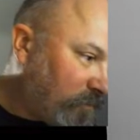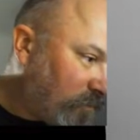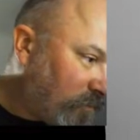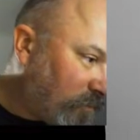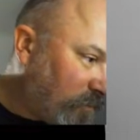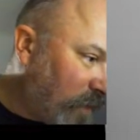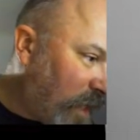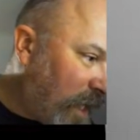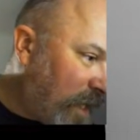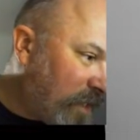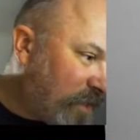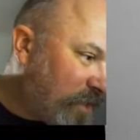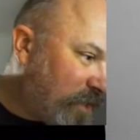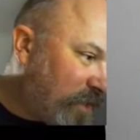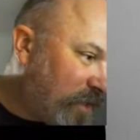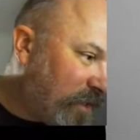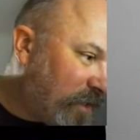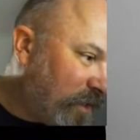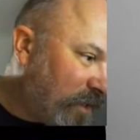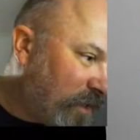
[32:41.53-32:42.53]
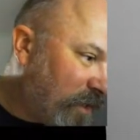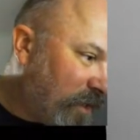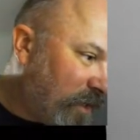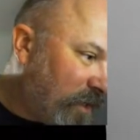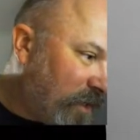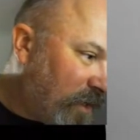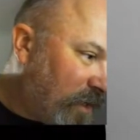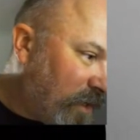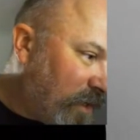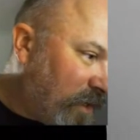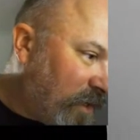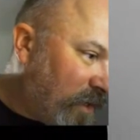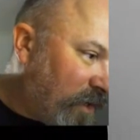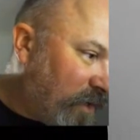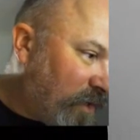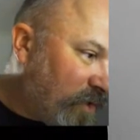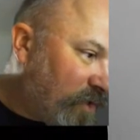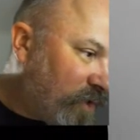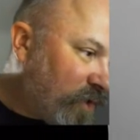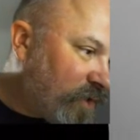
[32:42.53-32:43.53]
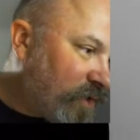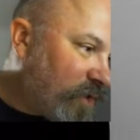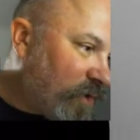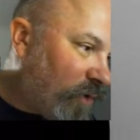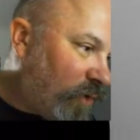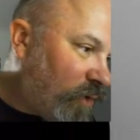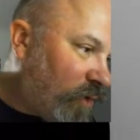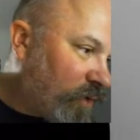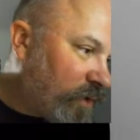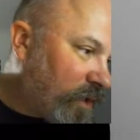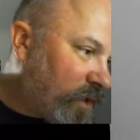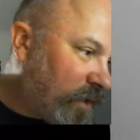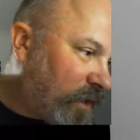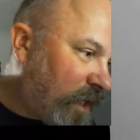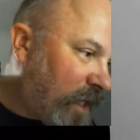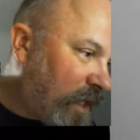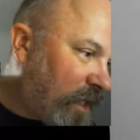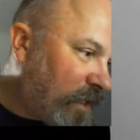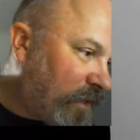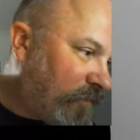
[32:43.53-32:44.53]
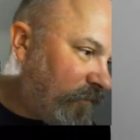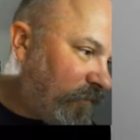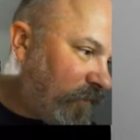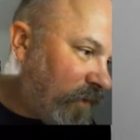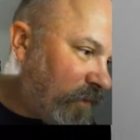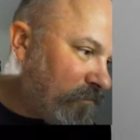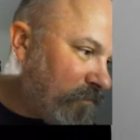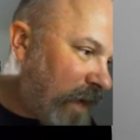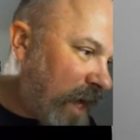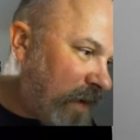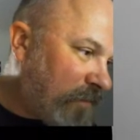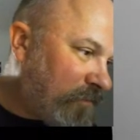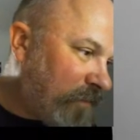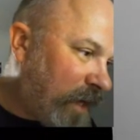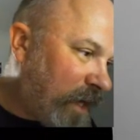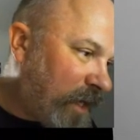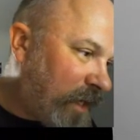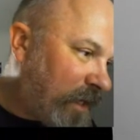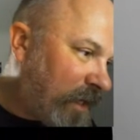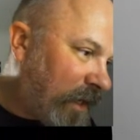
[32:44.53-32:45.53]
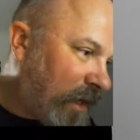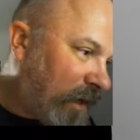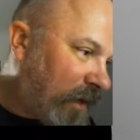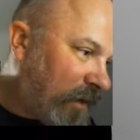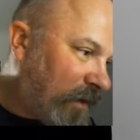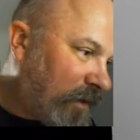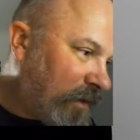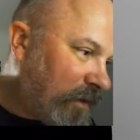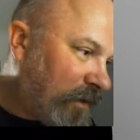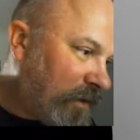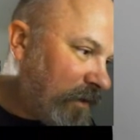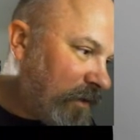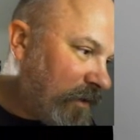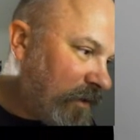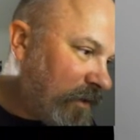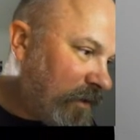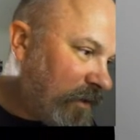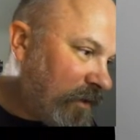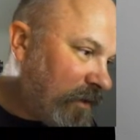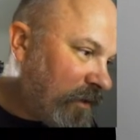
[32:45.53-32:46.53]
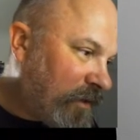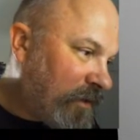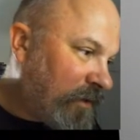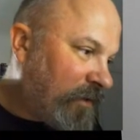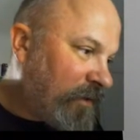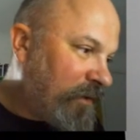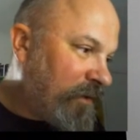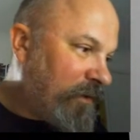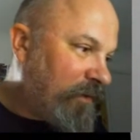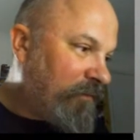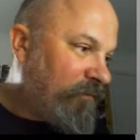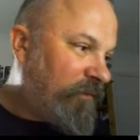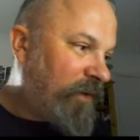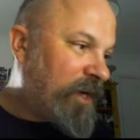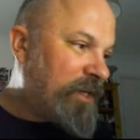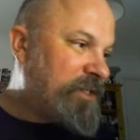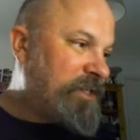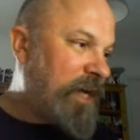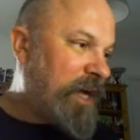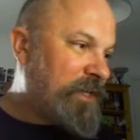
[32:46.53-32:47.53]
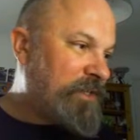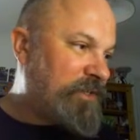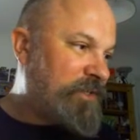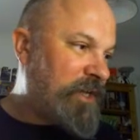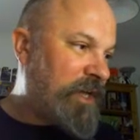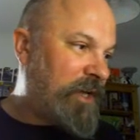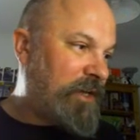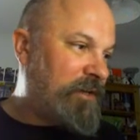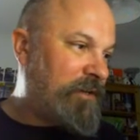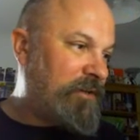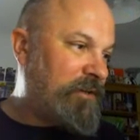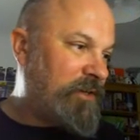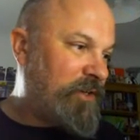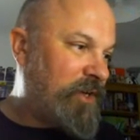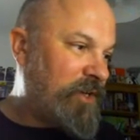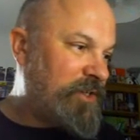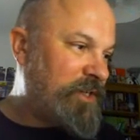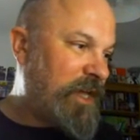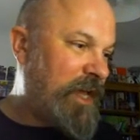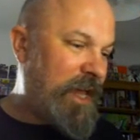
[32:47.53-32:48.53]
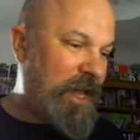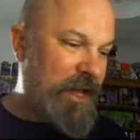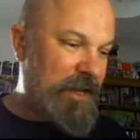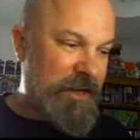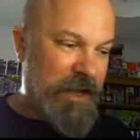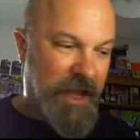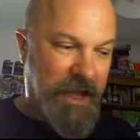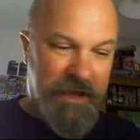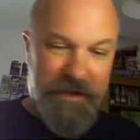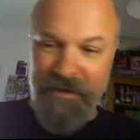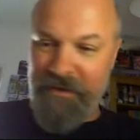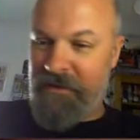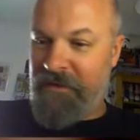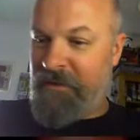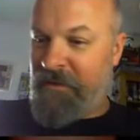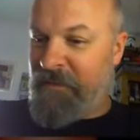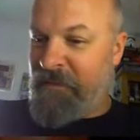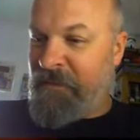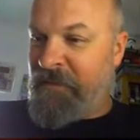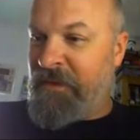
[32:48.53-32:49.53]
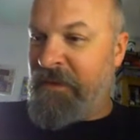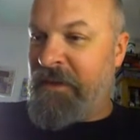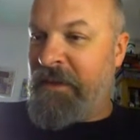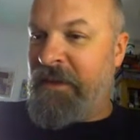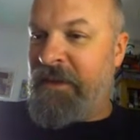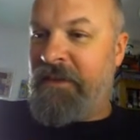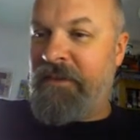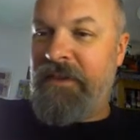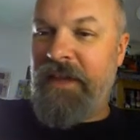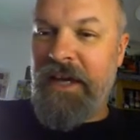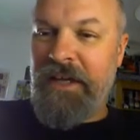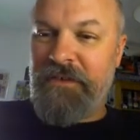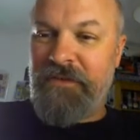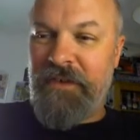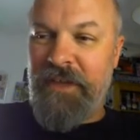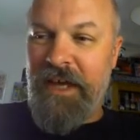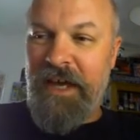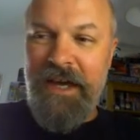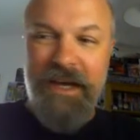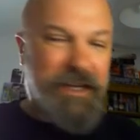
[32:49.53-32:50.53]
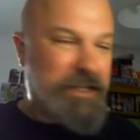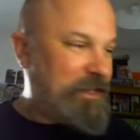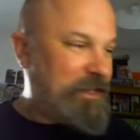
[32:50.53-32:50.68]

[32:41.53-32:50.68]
Nate just ordered these for map making. Fantastic. Good to hear, Nate. Thanks for that.